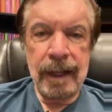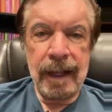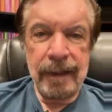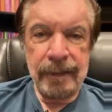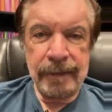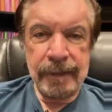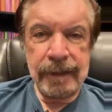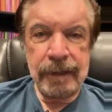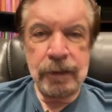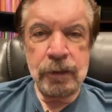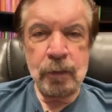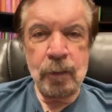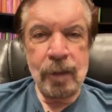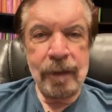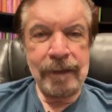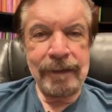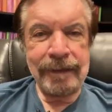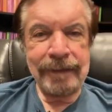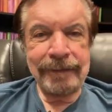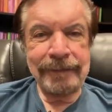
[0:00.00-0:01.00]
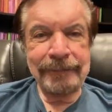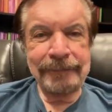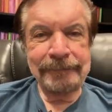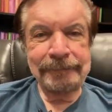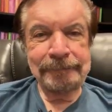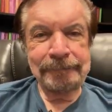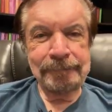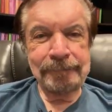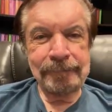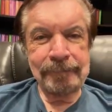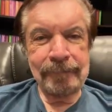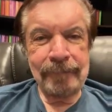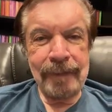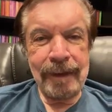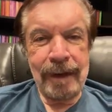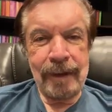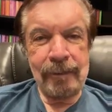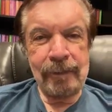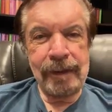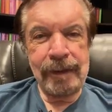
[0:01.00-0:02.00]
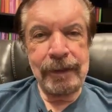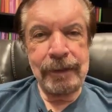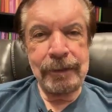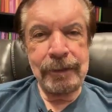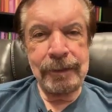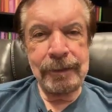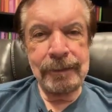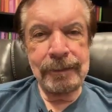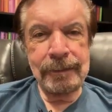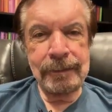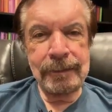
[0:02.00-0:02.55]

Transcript: I think it's worth it. I really do.